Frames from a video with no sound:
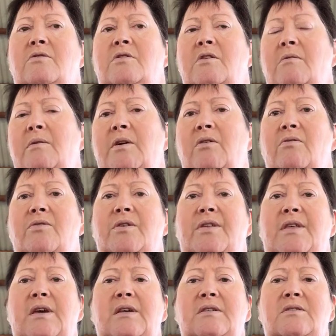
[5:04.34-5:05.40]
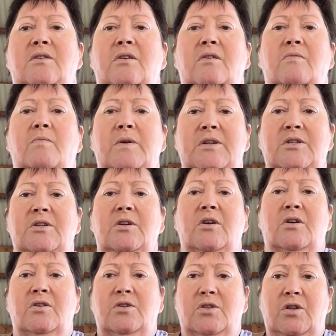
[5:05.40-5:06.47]
doing all the things that you wish you
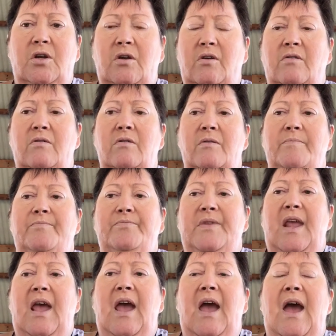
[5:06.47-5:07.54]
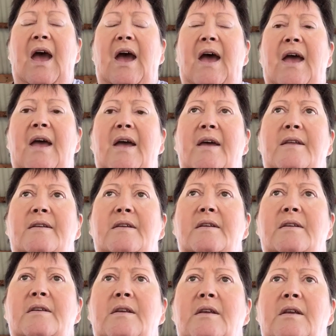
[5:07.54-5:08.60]
could do,
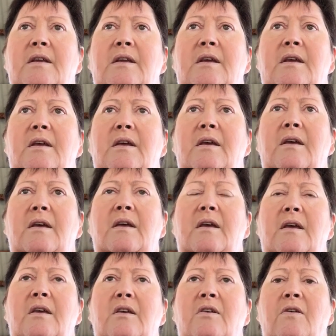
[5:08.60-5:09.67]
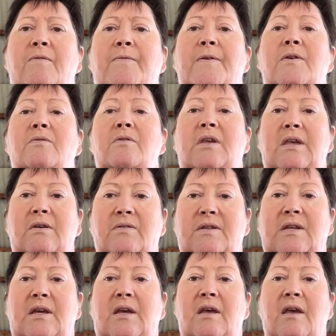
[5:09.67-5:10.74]
and you feel
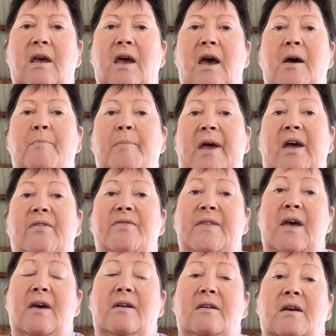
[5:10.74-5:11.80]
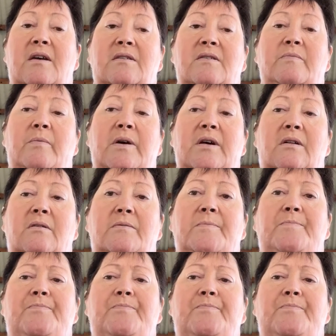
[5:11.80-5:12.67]
guilty about that as well.